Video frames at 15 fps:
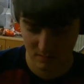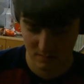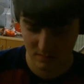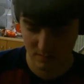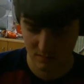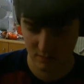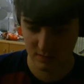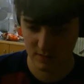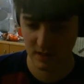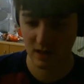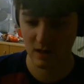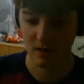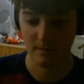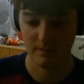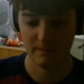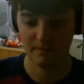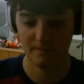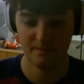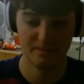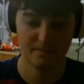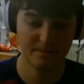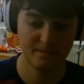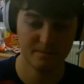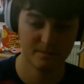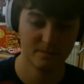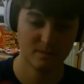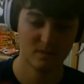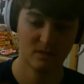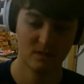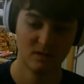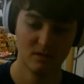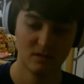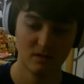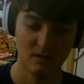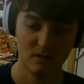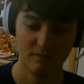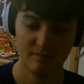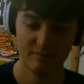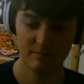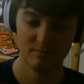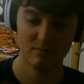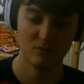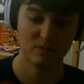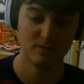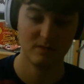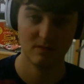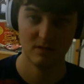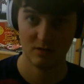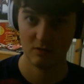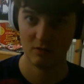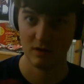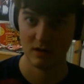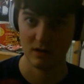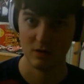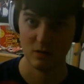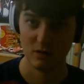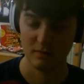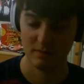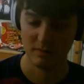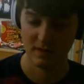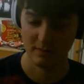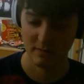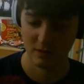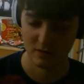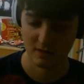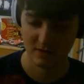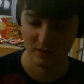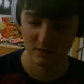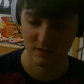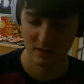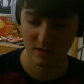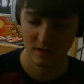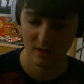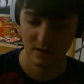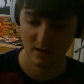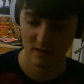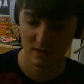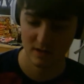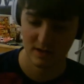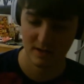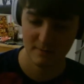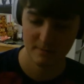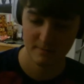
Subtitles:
So it's income. Okay. Which means the credit go up, debit go down. Okay.